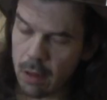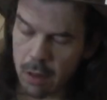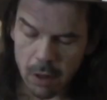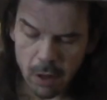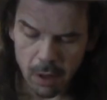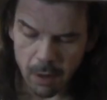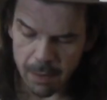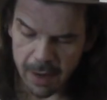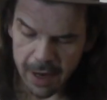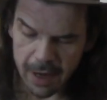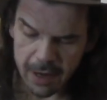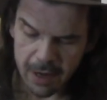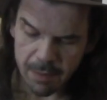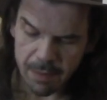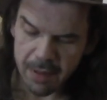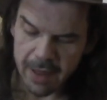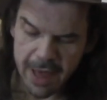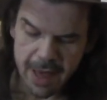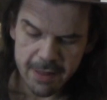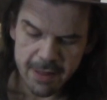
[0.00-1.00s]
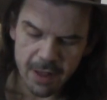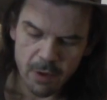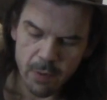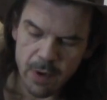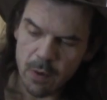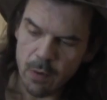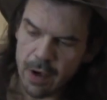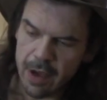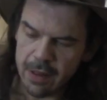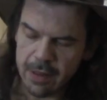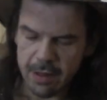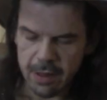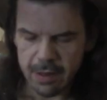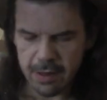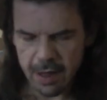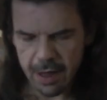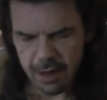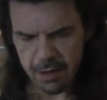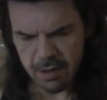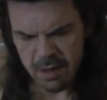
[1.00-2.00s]
Oh man, the plastic we waste
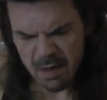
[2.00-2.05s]
these days.